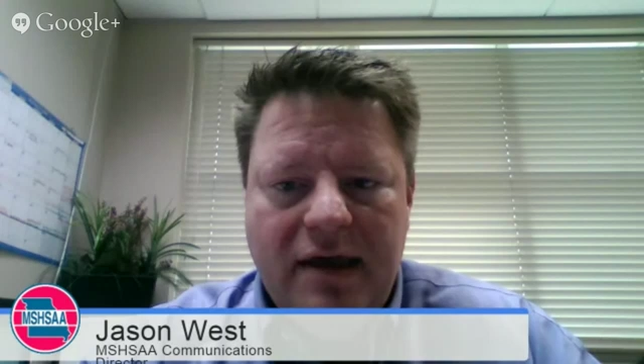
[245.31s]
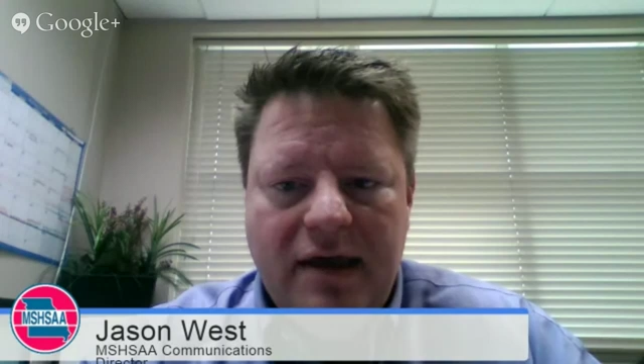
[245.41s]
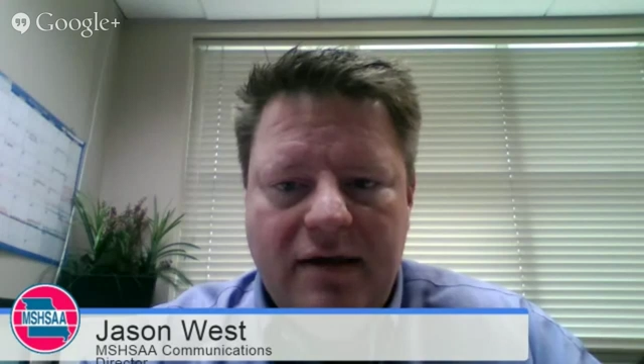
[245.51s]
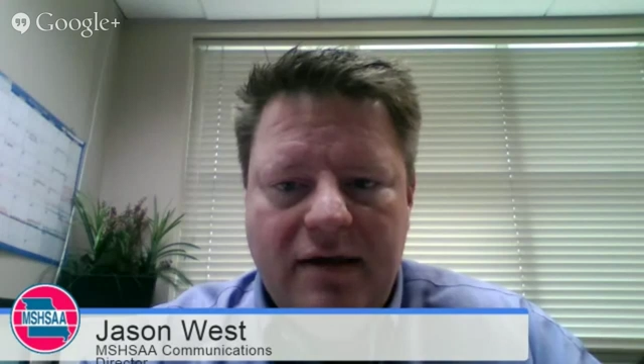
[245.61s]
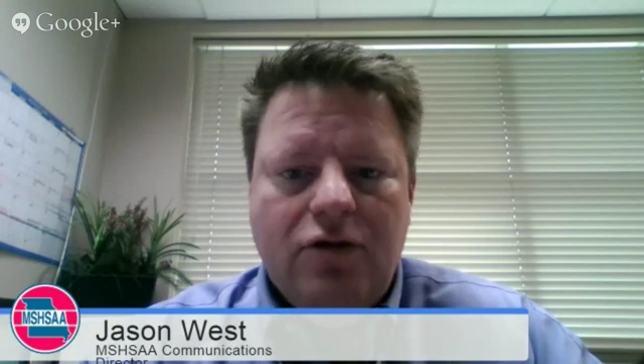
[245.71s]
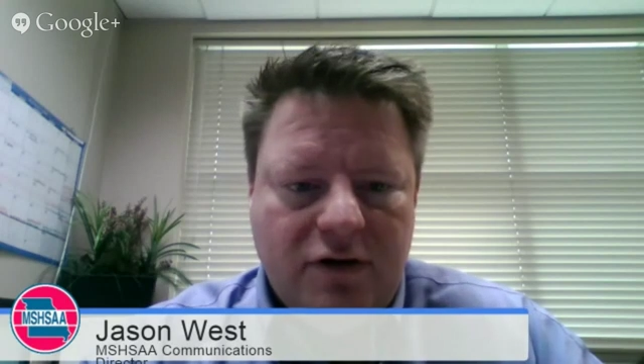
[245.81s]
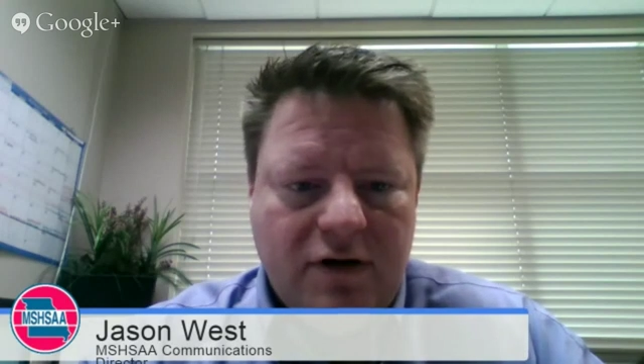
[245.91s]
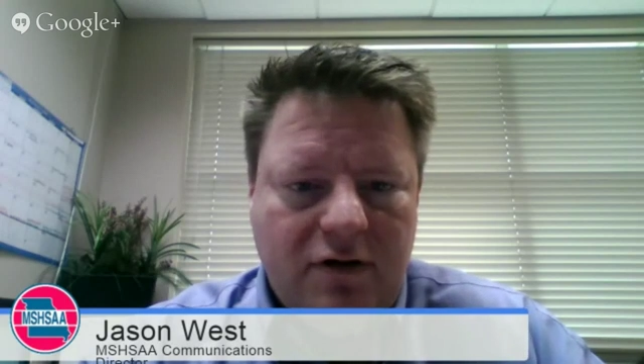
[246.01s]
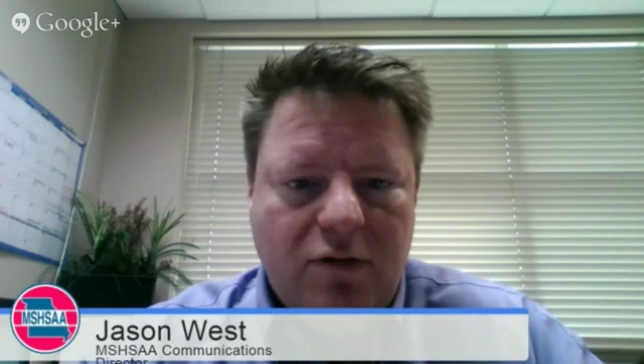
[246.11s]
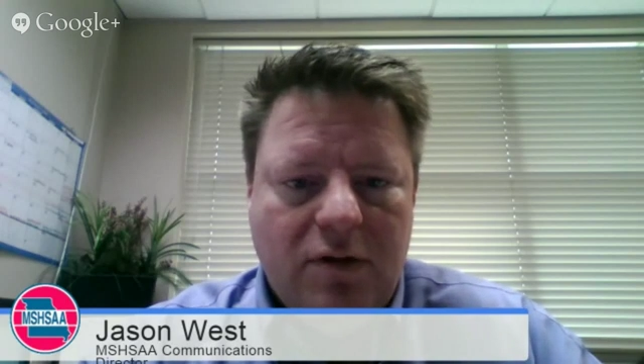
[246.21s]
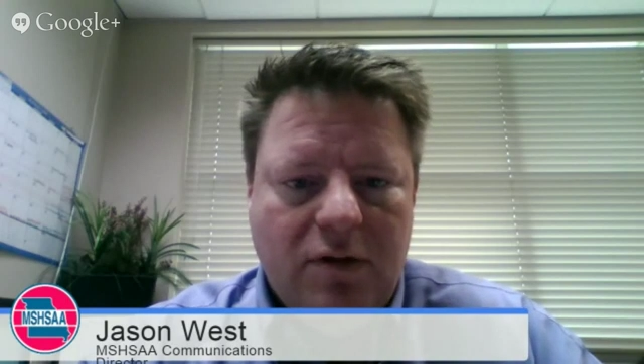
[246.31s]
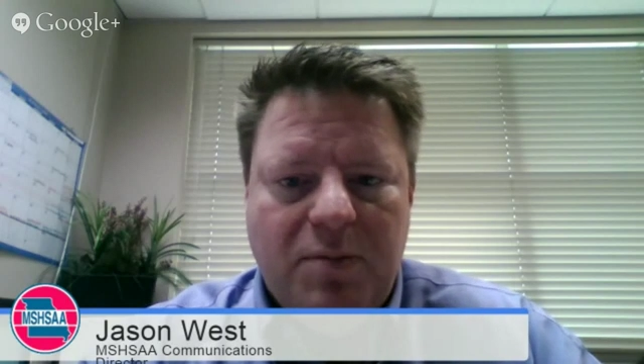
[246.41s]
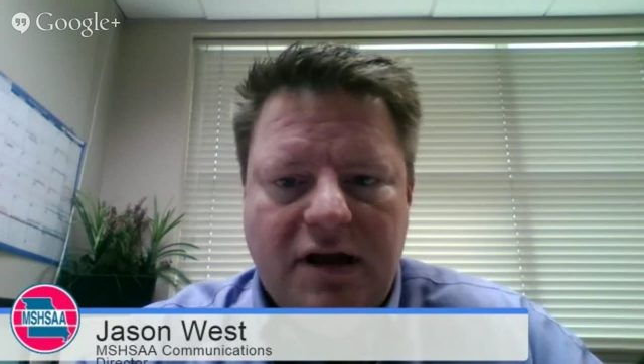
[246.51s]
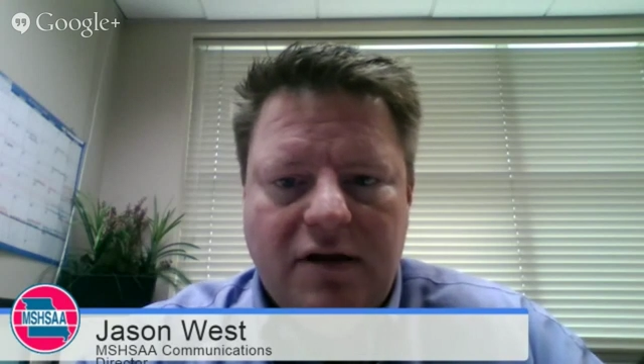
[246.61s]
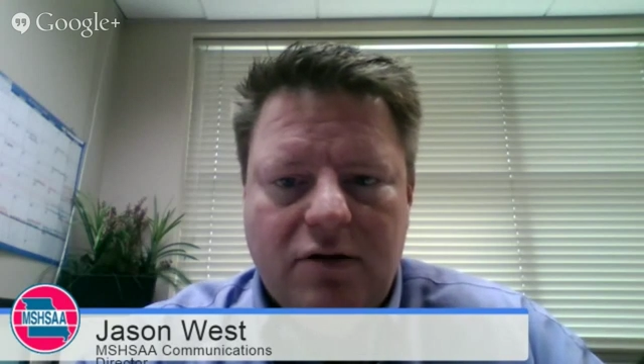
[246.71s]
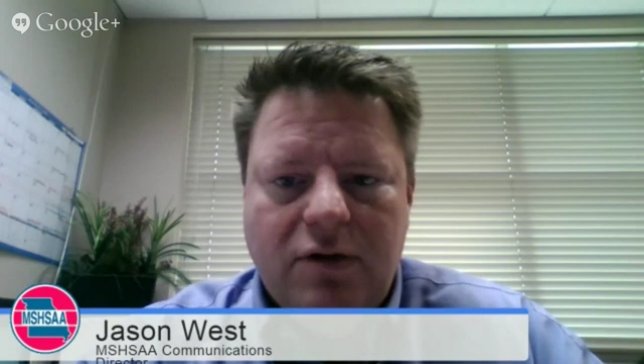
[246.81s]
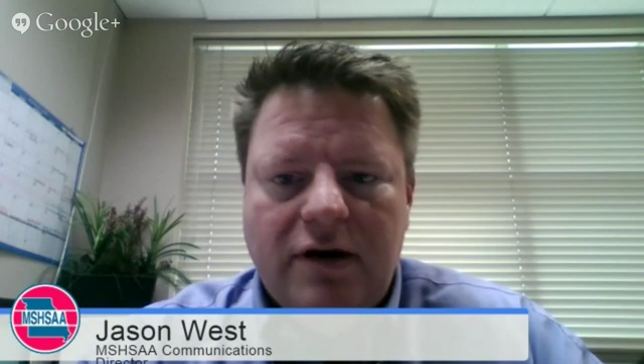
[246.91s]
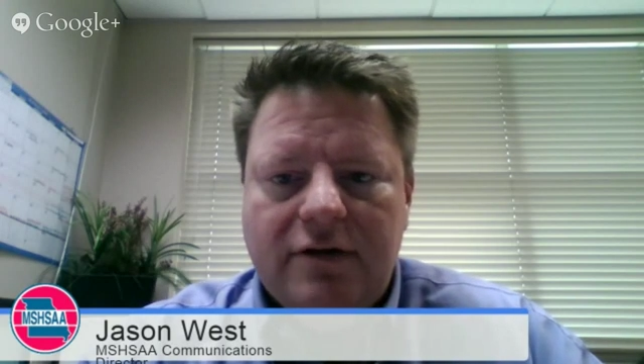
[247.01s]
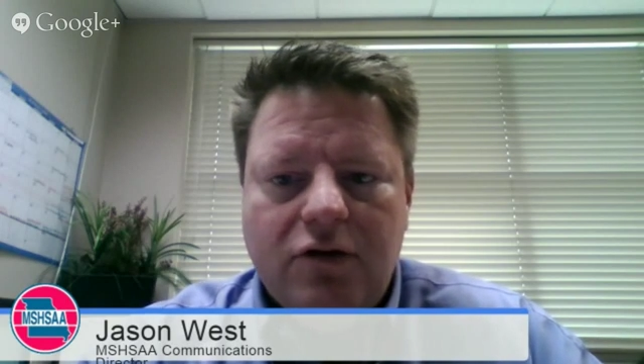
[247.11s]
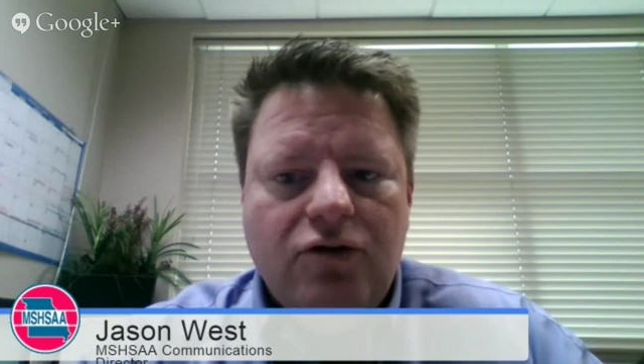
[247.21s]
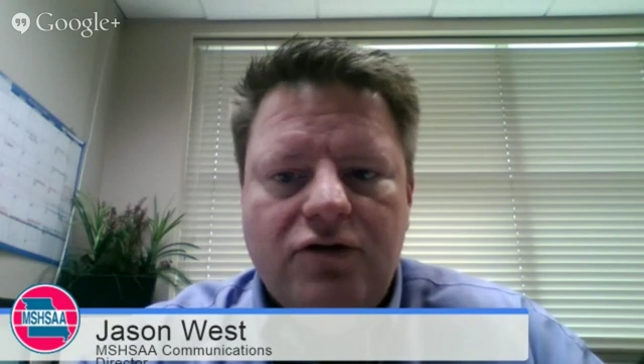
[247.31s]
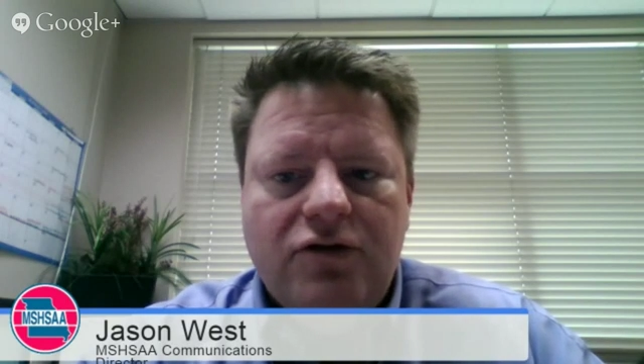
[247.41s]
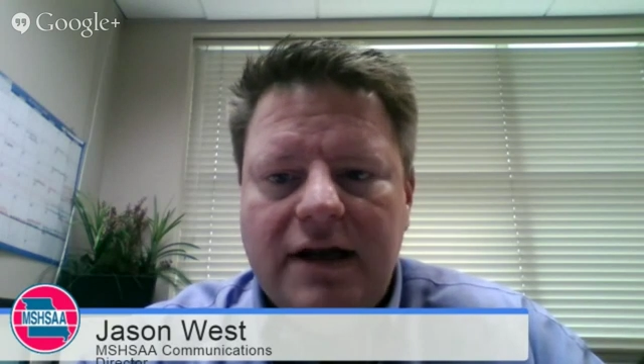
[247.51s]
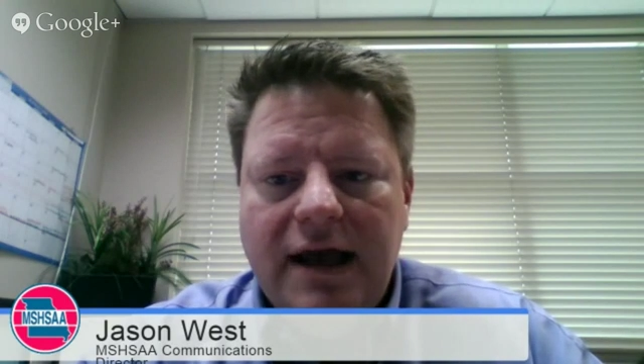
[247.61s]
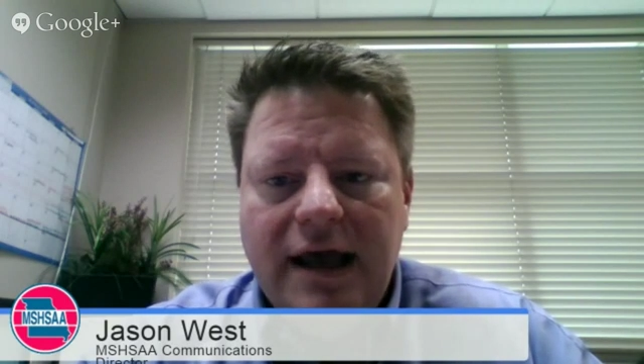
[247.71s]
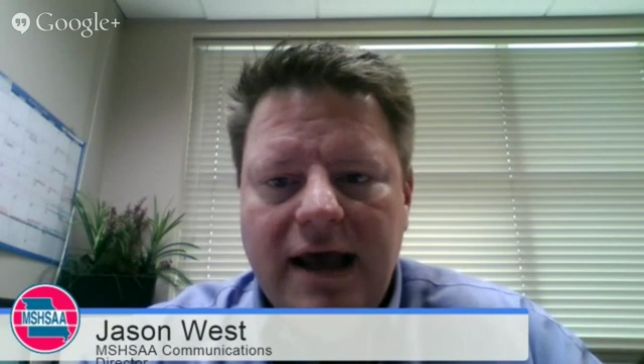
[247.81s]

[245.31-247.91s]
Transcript: solution to a particular resolution,